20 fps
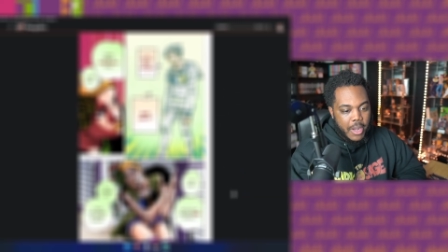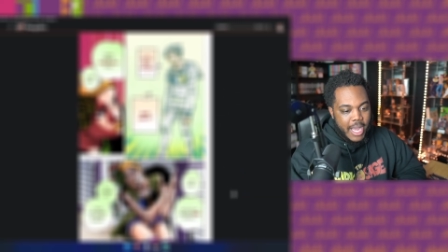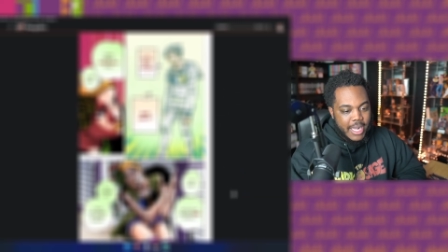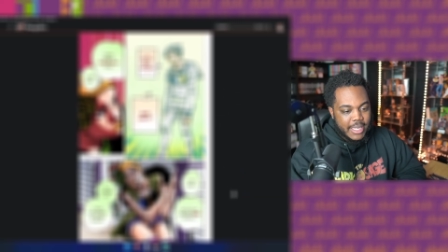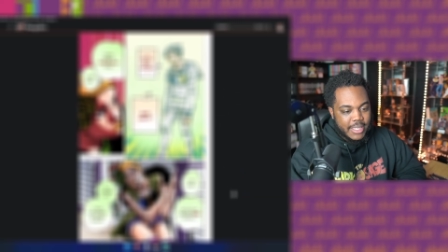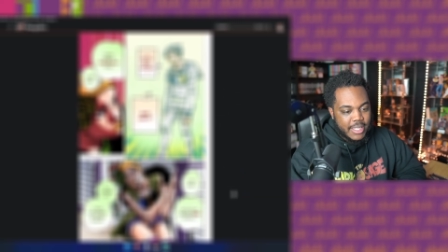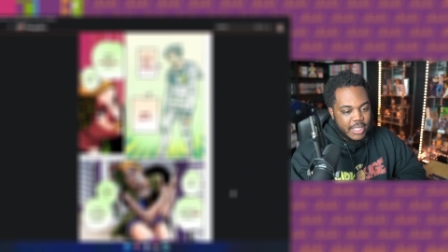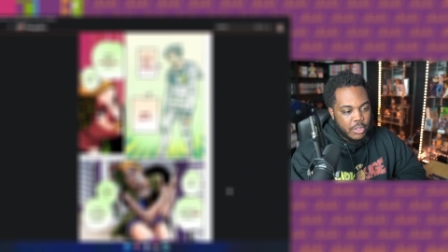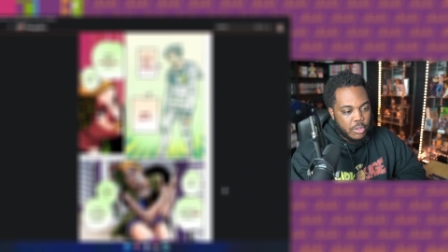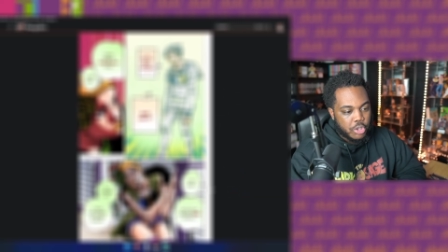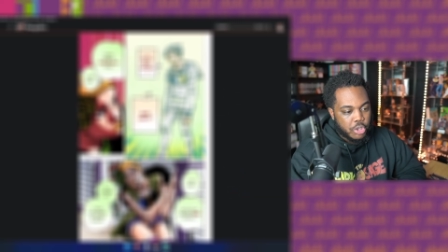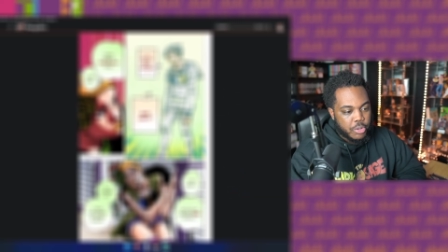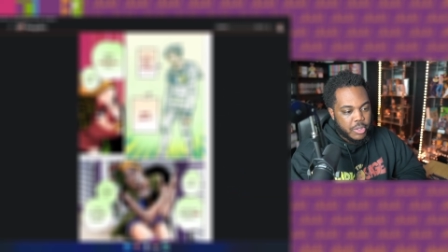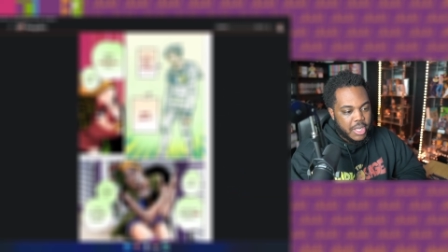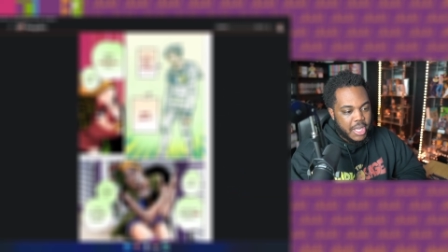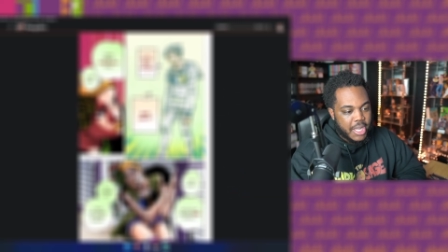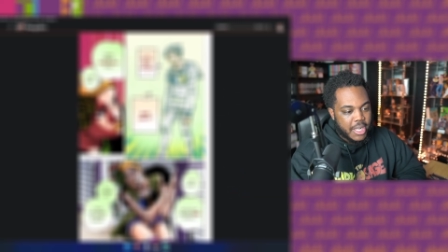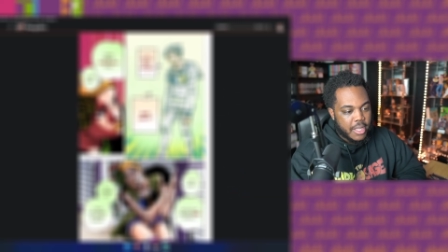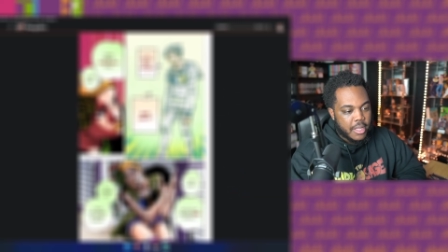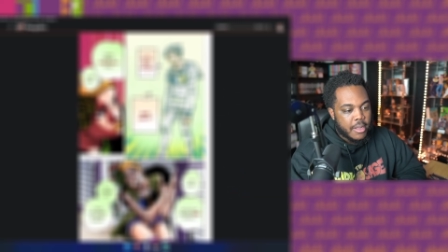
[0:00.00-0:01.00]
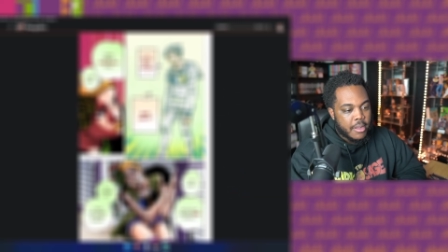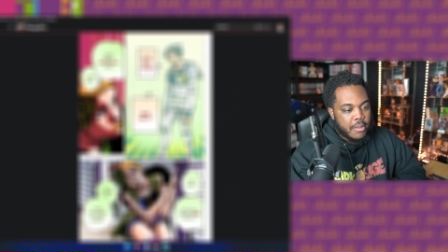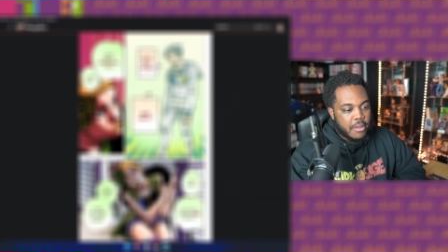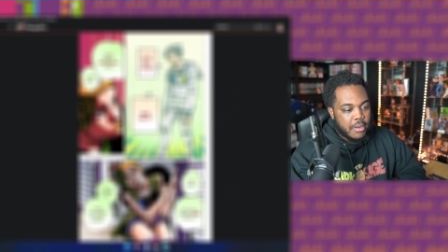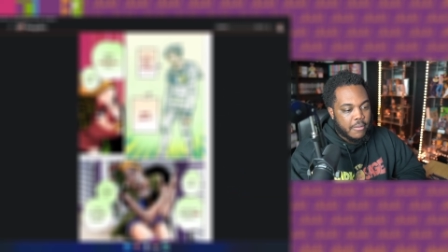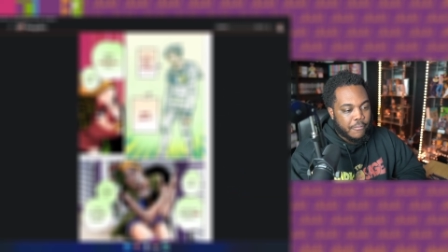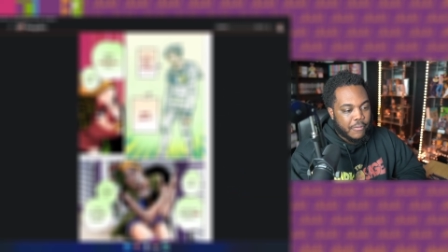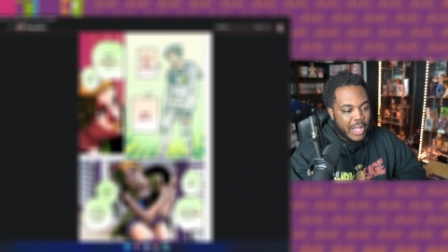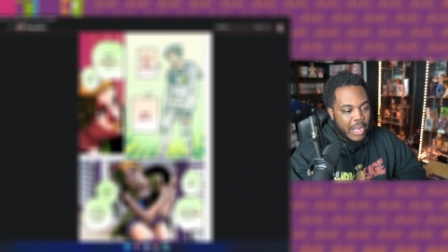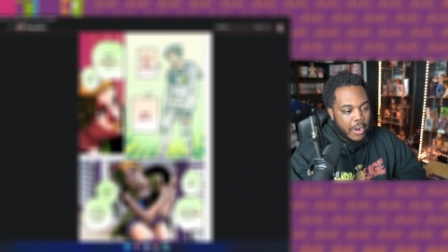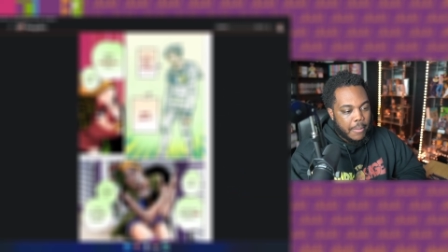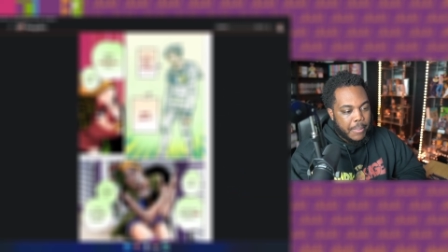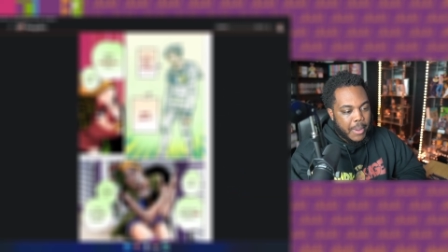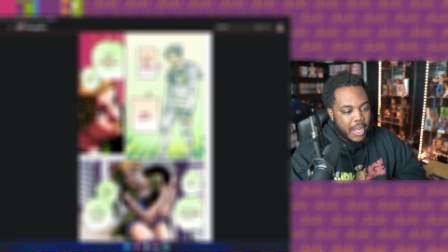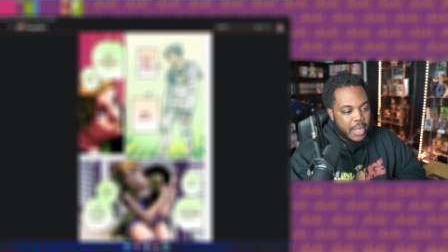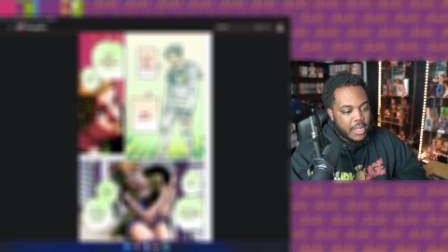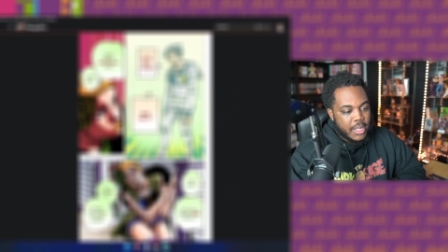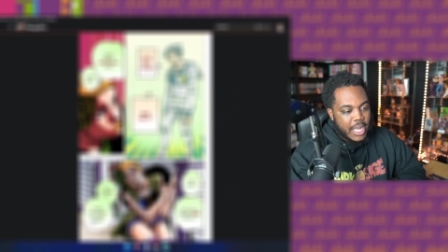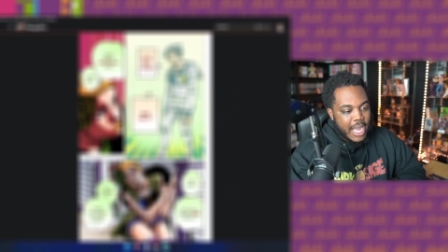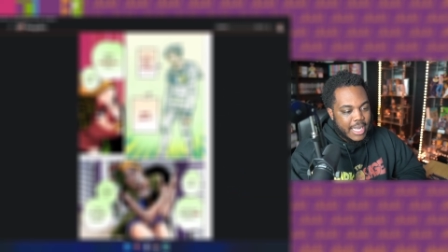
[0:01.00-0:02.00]
had a single tree hidden in a flower
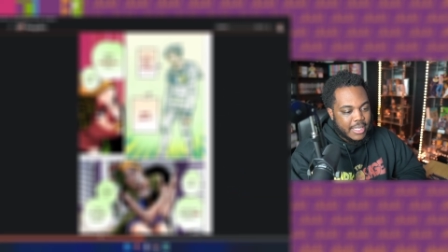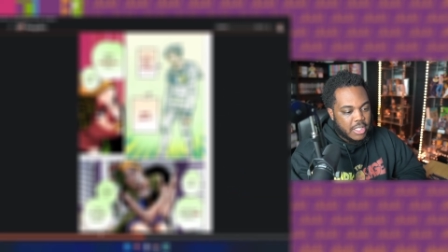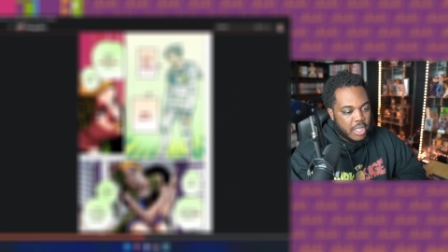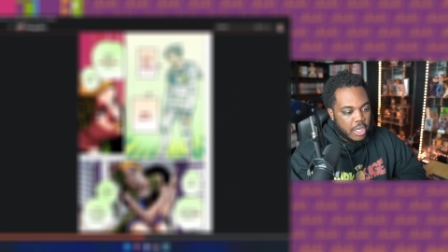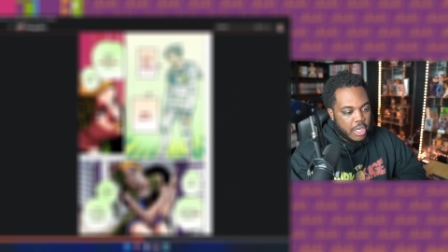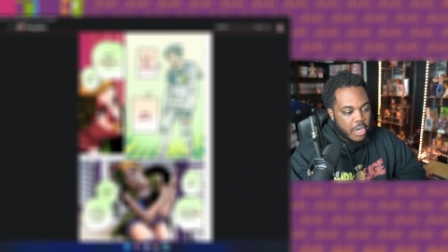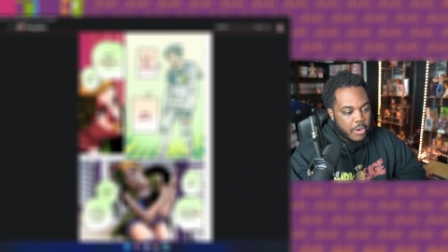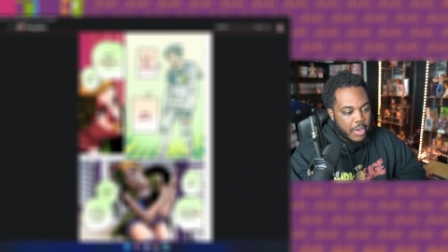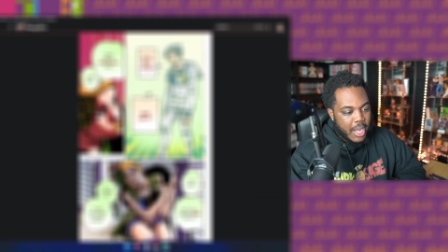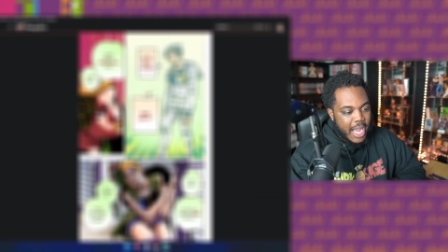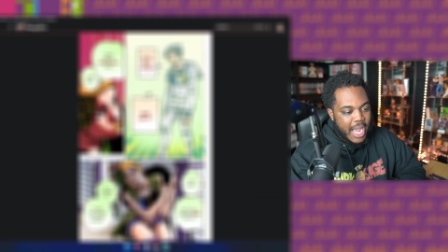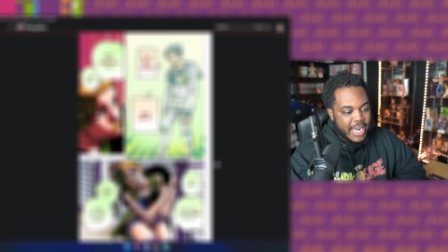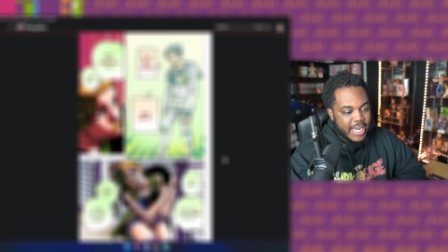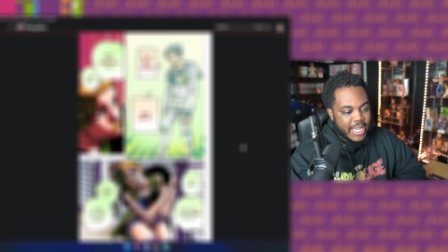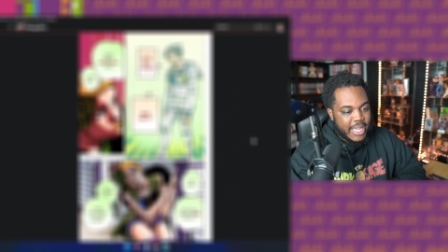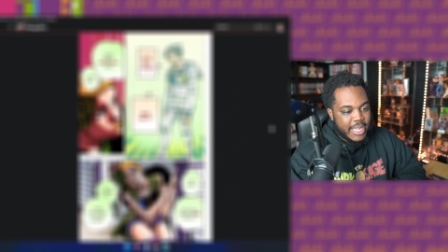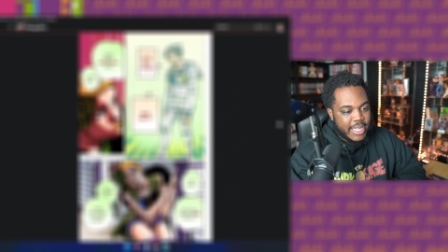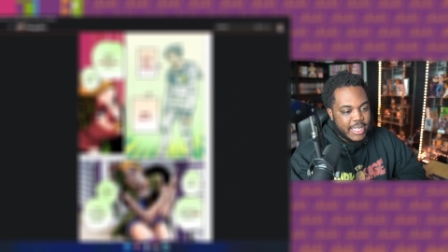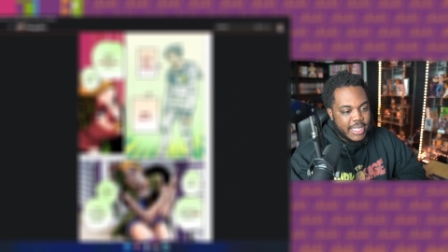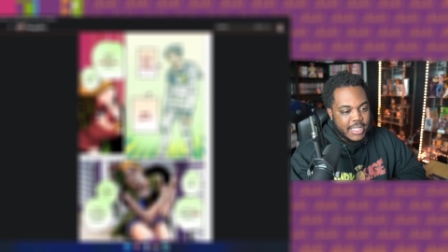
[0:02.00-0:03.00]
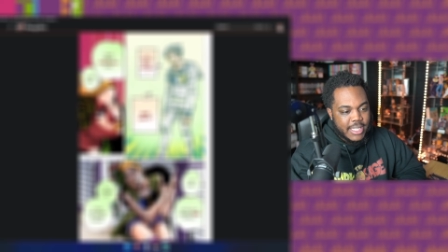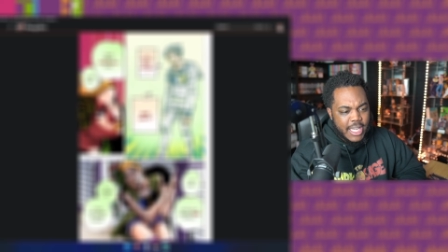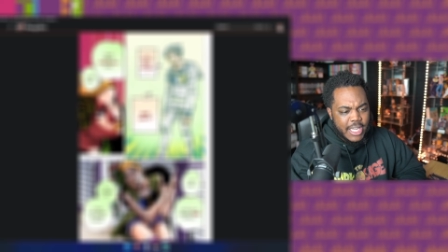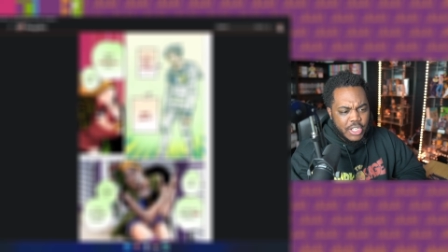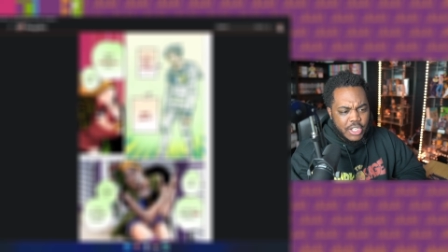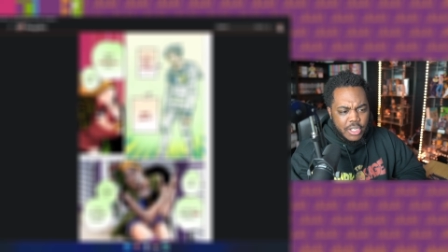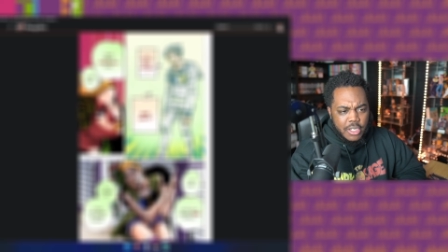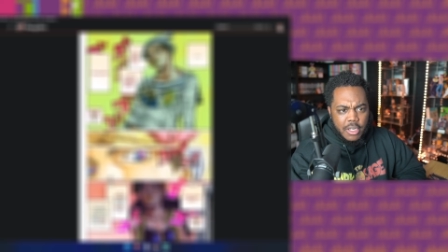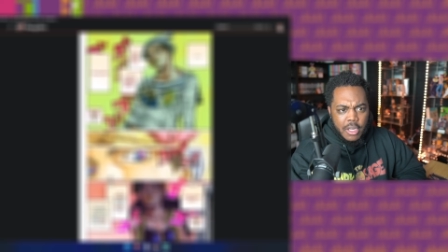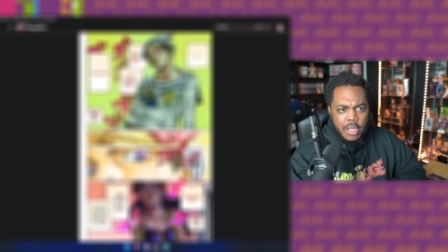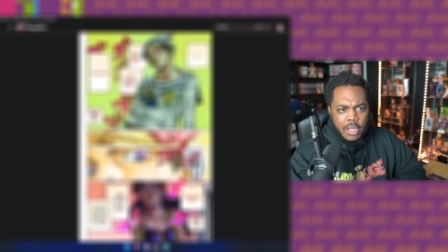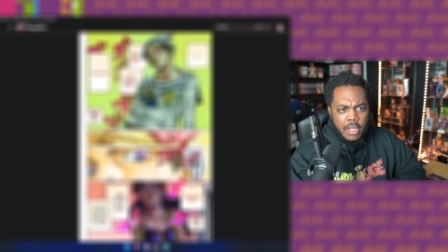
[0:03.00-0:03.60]
pot. I saw Kira hiding it in his kitchen.